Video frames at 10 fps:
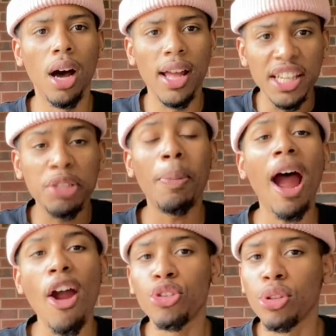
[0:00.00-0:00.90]

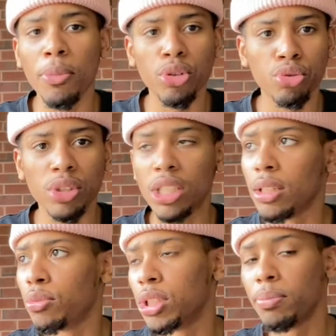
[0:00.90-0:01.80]
inspired you the most? Was
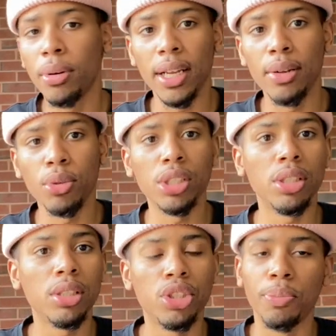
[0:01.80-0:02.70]
it Britain? Was
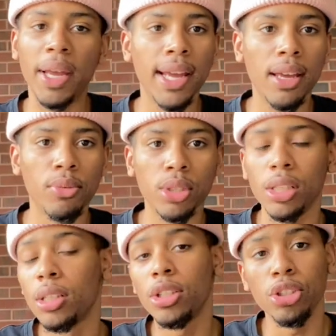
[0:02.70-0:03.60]
it Japan? Was
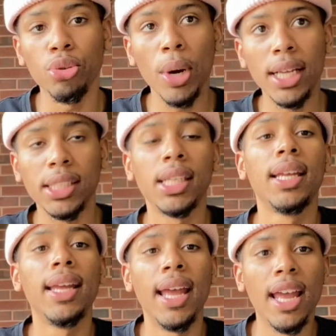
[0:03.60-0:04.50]
it the US?
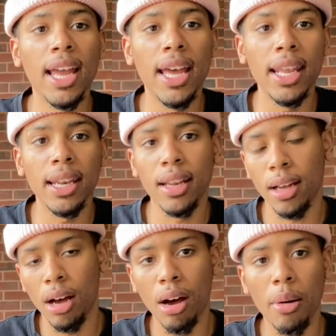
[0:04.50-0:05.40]
And
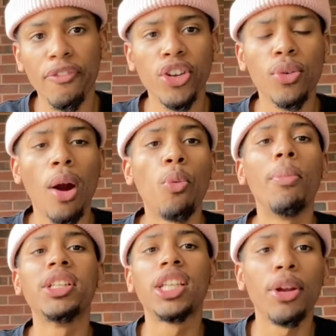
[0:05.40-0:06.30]
figure out what
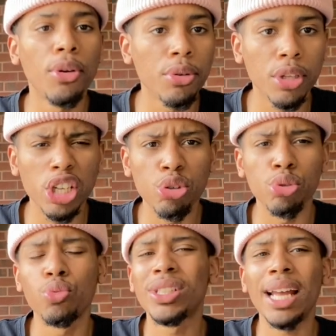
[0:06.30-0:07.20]
material they
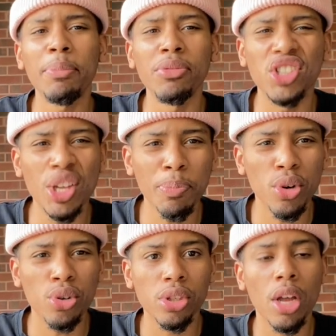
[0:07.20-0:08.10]
use, what type of
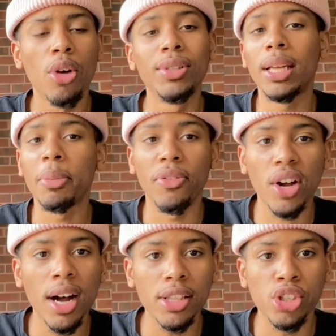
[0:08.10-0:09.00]
zippers, what type of
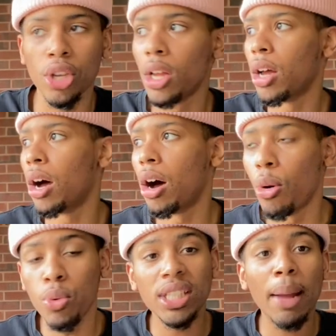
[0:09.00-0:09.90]
cuts,
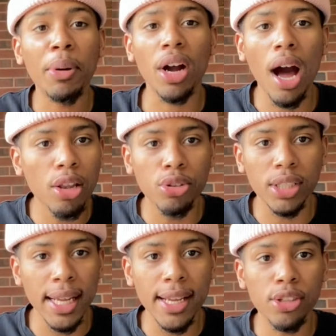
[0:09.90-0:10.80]
what type of collar
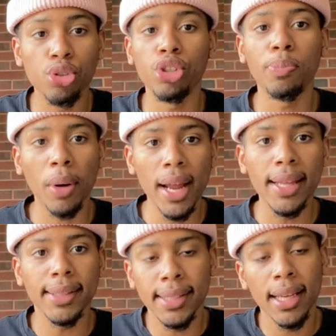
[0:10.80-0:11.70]
stands or
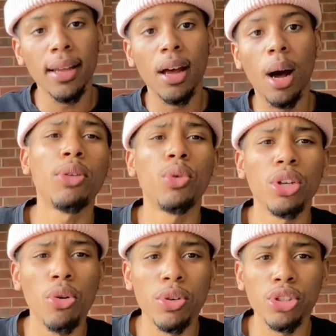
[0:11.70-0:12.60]
spreads. I want
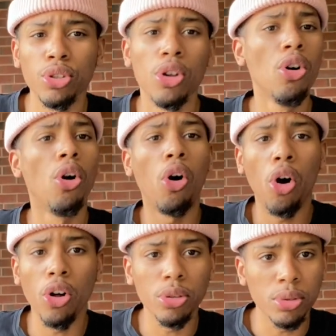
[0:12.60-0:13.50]
to go into
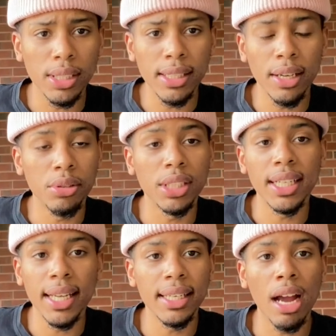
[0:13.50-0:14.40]
all those details
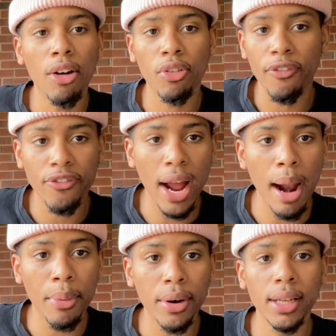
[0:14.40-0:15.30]
again, down from
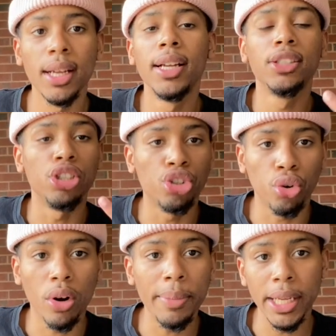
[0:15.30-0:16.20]
fabric to
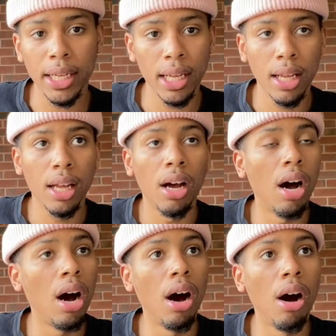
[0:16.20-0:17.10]
trimming,
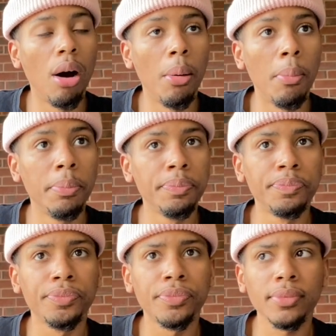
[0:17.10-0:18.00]

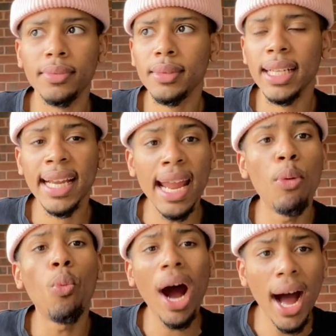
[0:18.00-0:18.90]

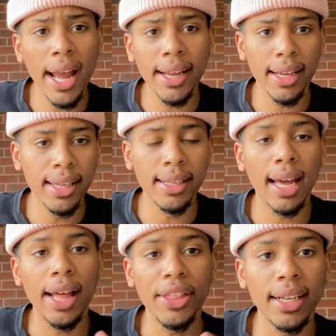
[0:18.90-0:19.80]
and why. And
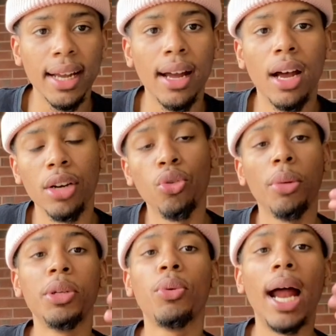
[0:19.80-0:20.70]
I think
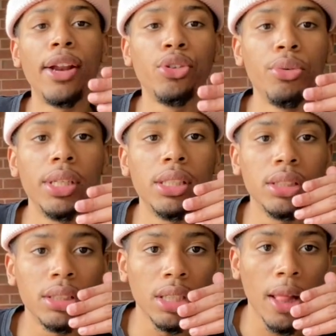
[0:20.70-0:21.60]
normally what I do
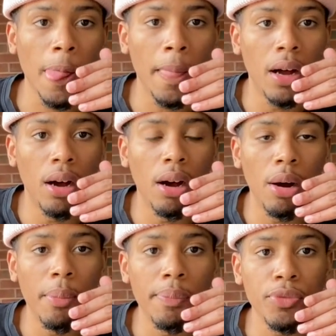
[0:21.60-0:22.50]
is,
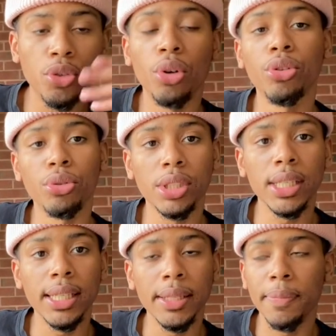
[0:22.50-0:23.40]
you'll
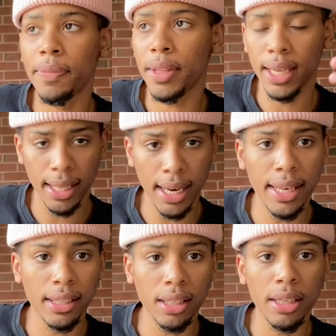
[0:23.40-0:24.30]
see
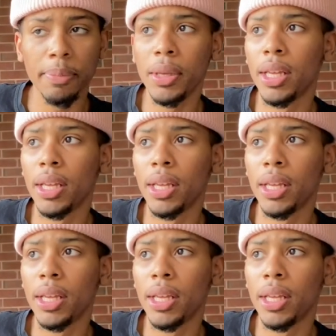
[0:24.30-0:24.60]
in the clip